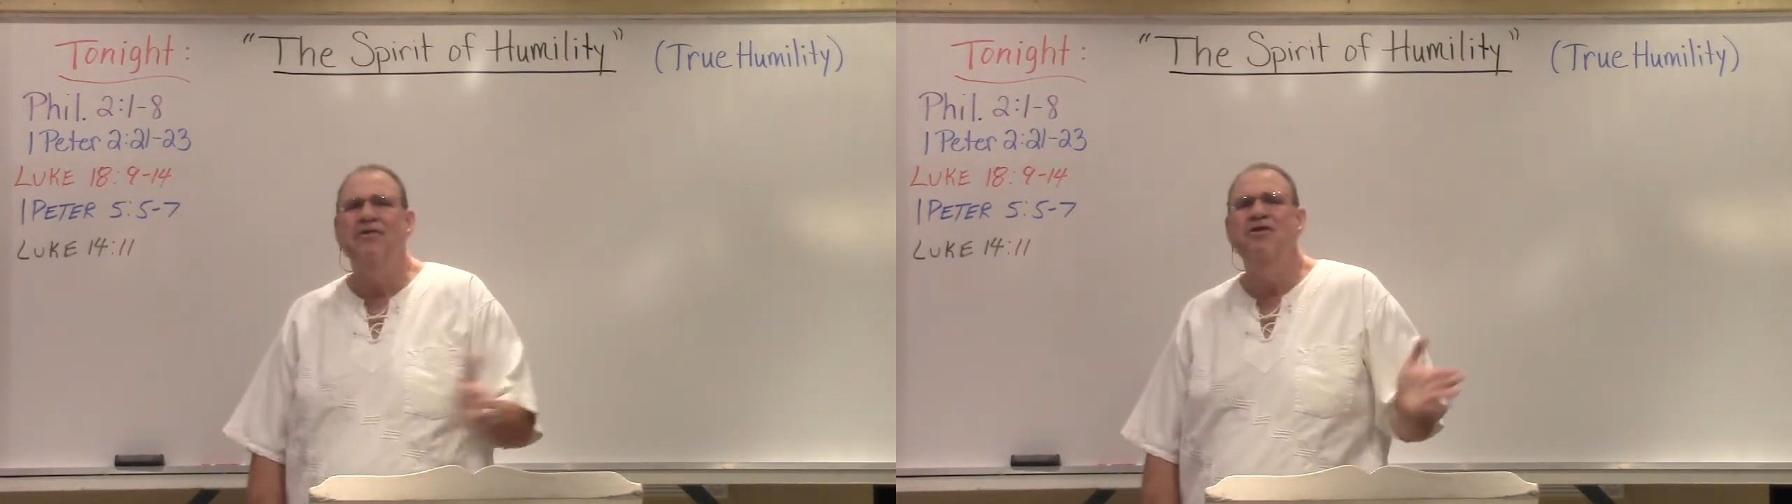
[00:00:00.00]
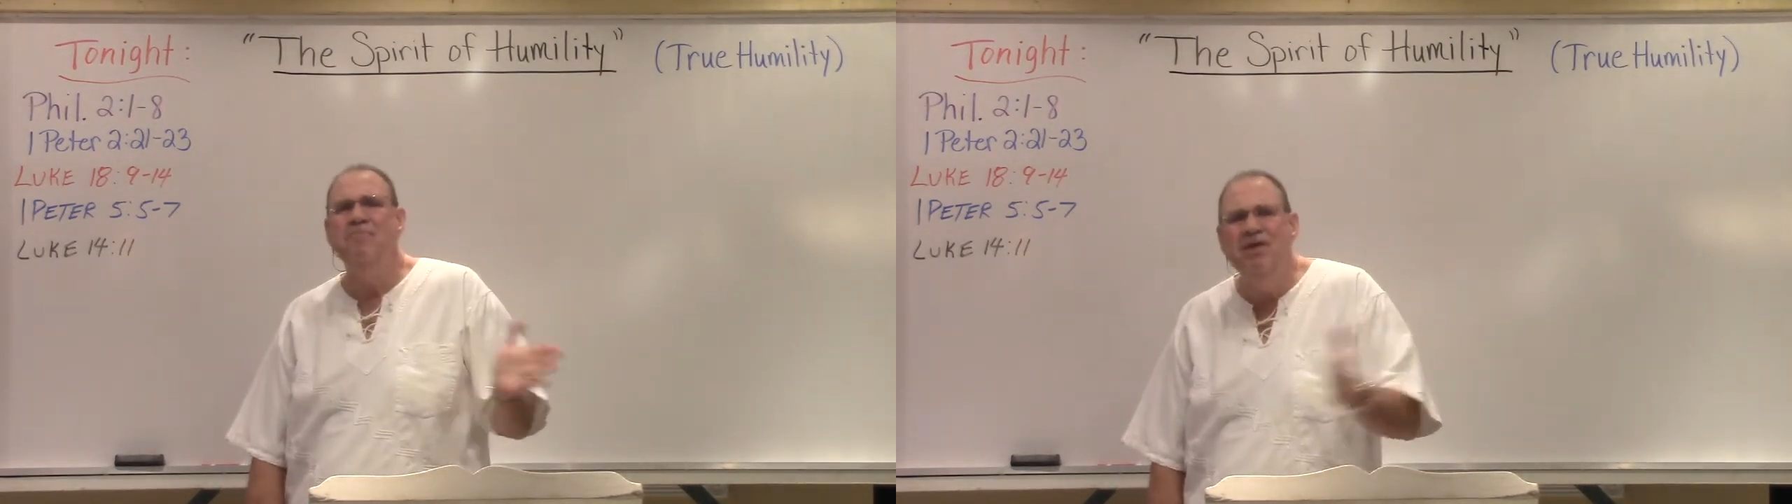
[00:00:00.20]
of
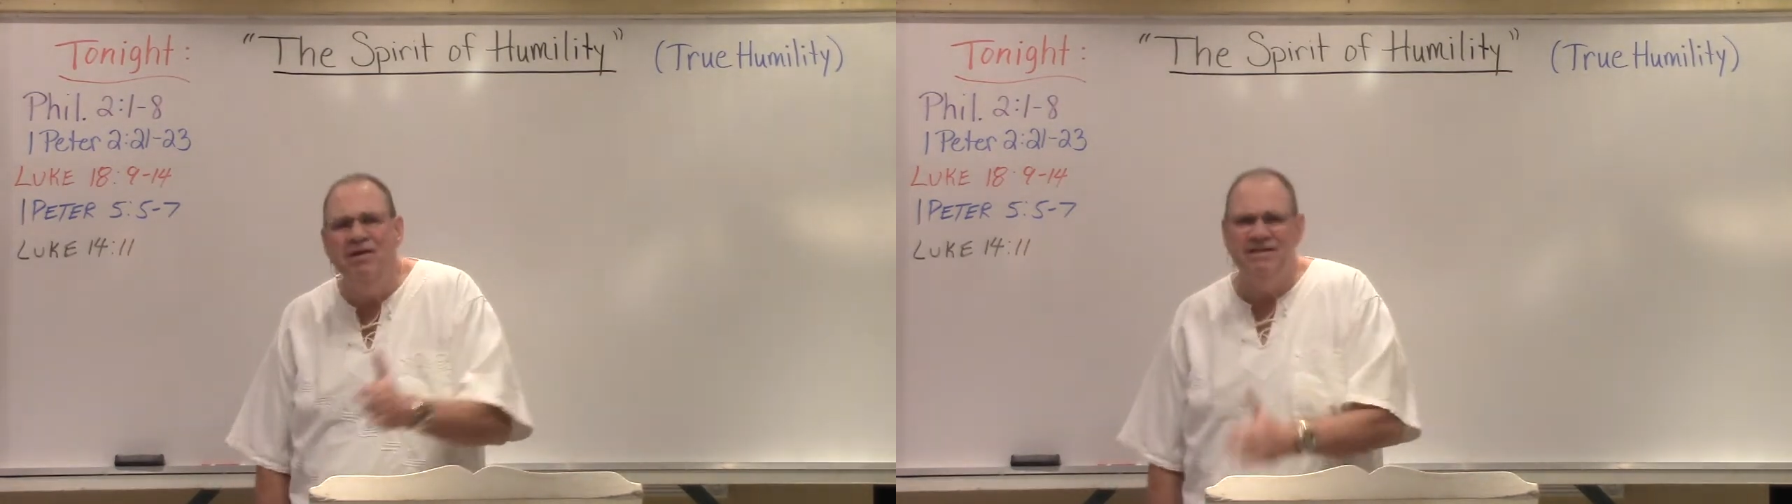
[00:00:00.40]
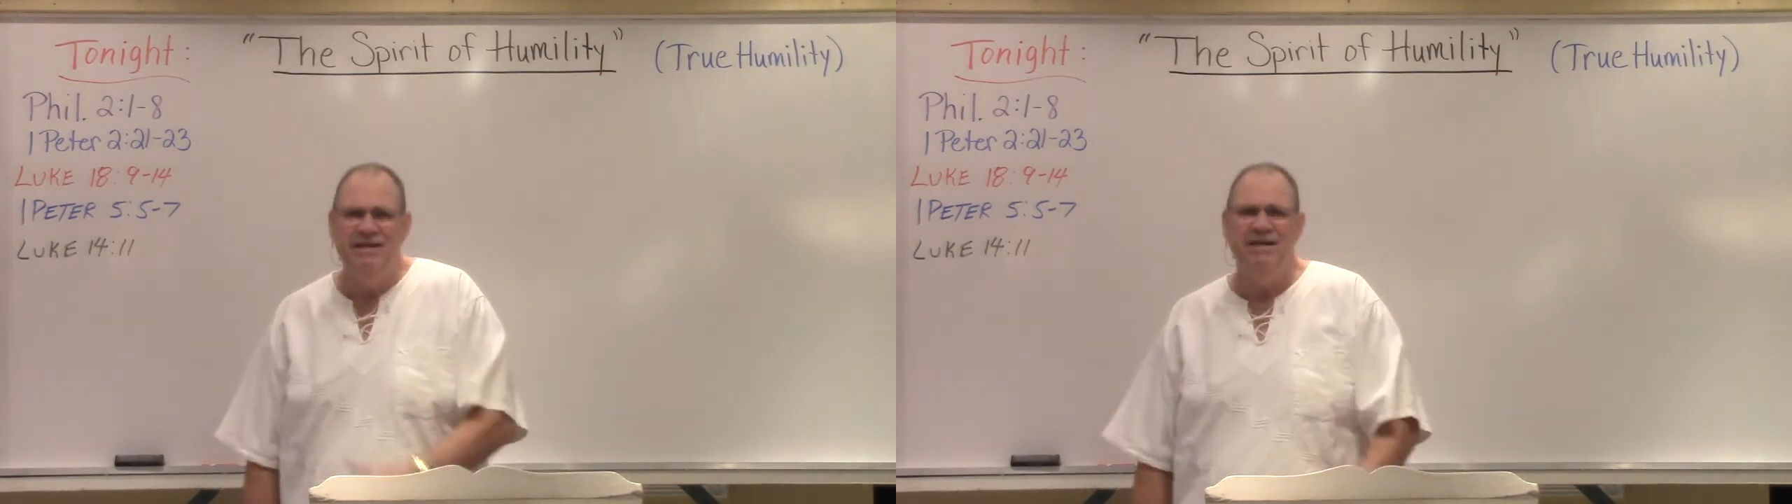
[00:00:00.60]

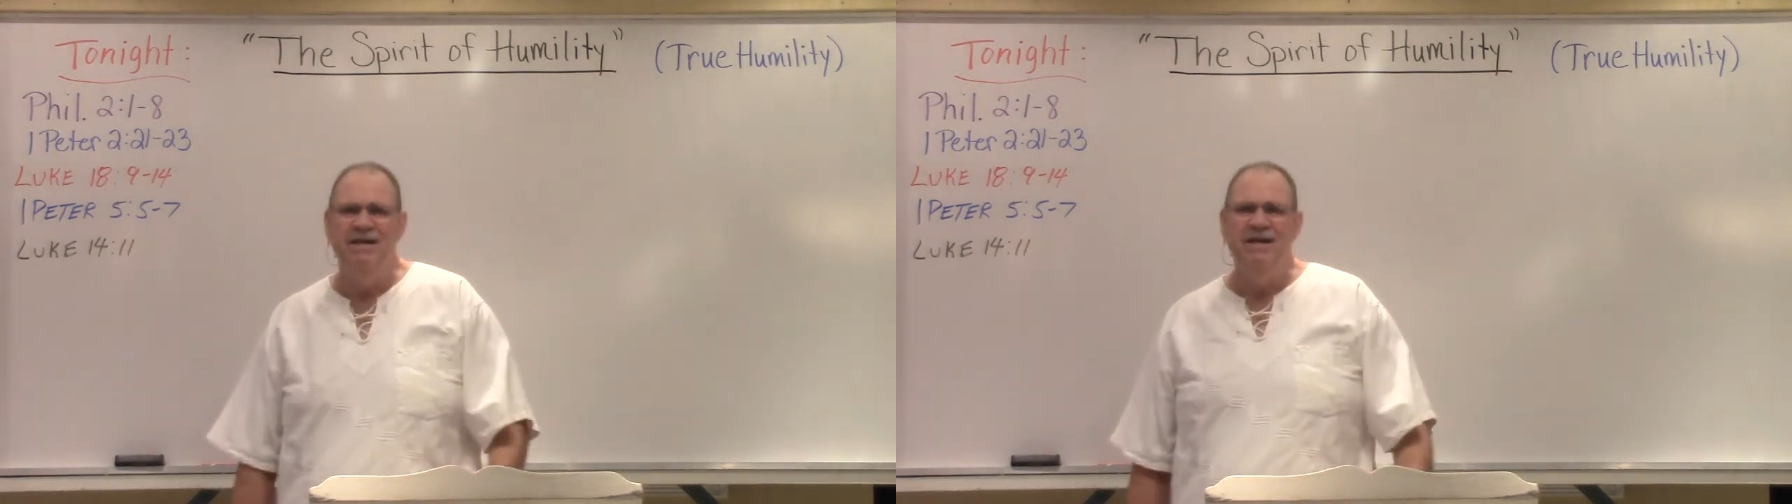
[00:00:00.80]
humility,